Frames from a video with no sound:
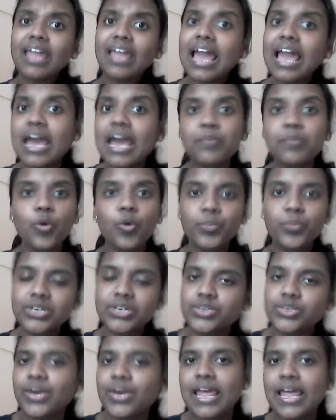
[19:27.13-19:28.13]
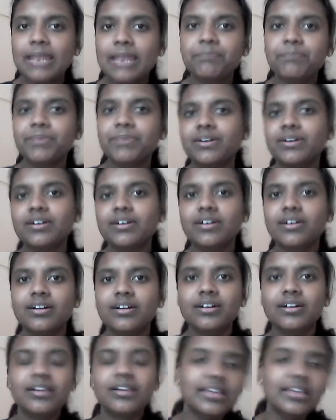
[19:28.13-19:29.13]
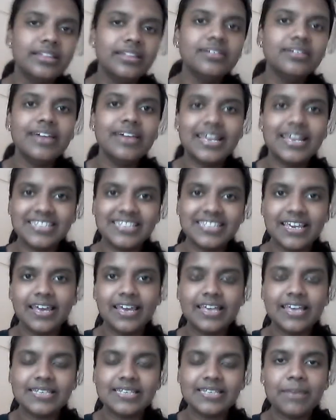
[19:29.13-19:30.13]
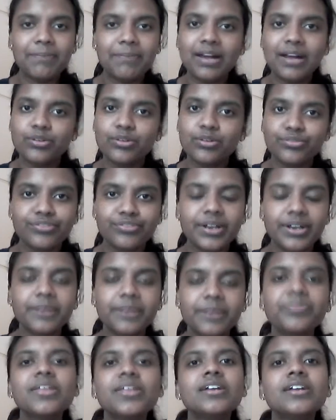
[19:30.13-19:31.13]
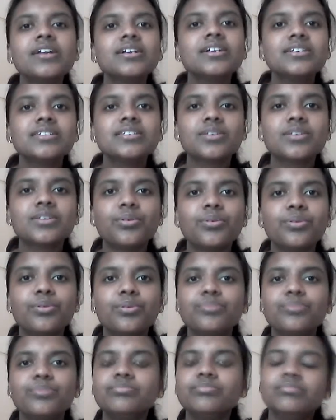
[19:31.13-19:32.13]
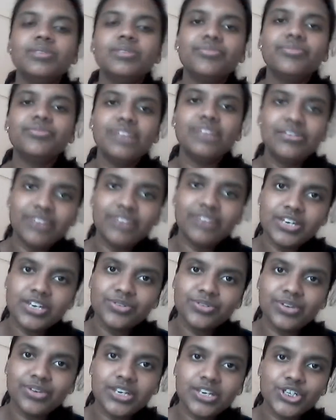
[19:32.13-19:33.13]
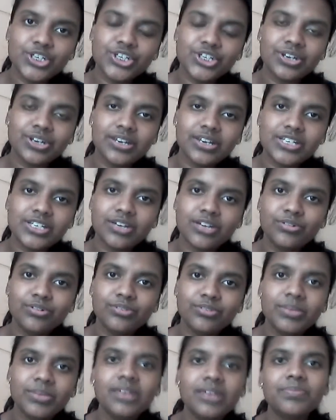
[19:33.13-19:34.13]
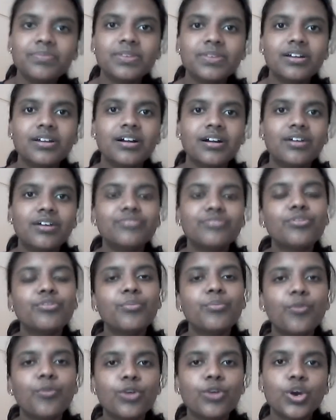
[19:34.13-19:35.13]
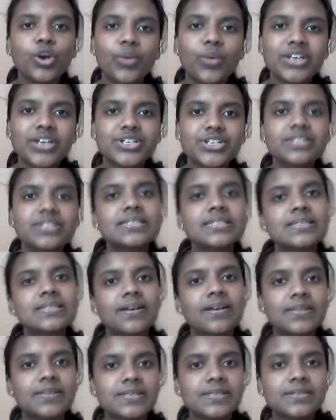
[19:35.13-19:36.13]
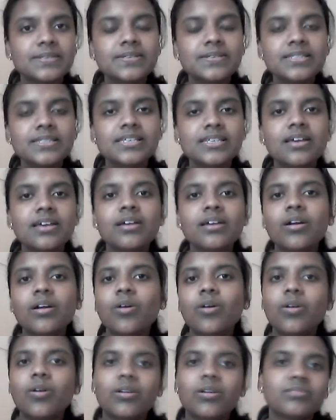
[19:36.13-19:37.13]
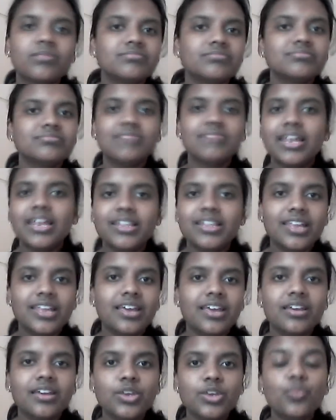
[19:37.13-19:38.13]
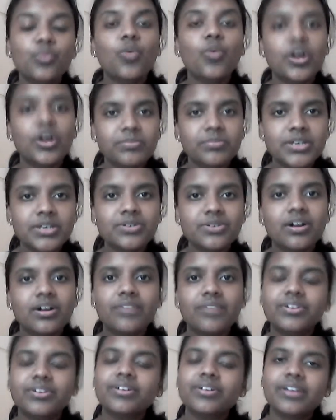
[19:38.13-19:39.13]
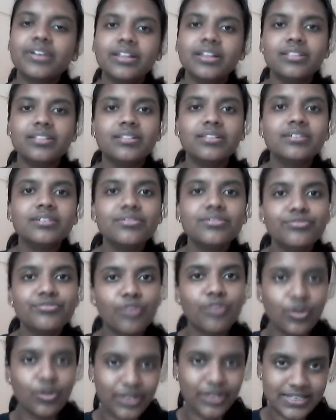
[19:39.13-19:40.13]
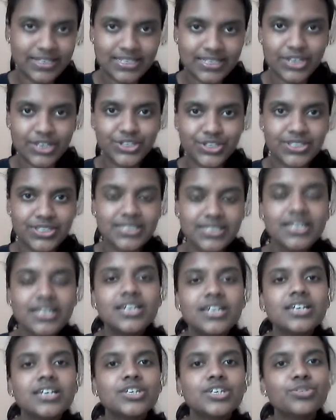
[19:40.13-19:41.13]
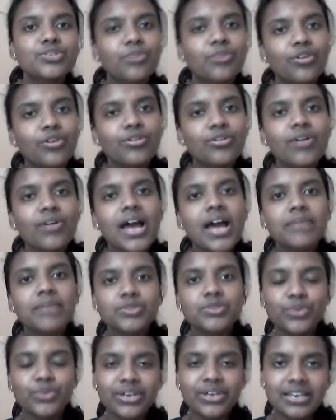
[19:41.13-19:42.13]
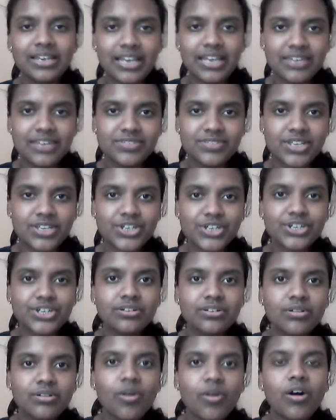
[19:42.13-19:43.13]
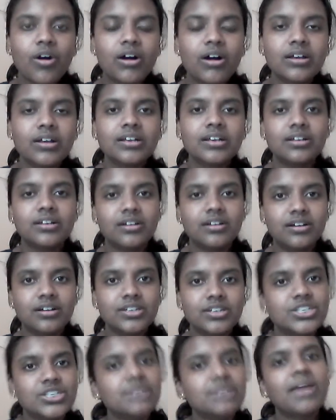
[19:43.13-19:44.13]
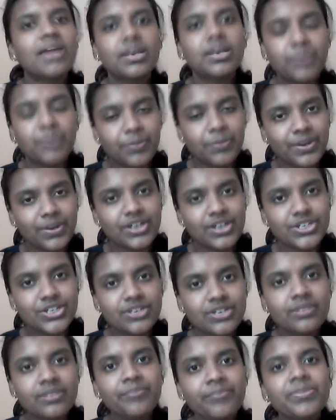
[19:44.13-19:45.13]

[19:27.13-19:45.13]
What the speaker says: I'm open to help in the essay part of it. So feel free to reach out to me for more questions, concerns, or anything you want me to cover in the following sessions. Tomorrow, I'm doing a live session on GMAT preparation.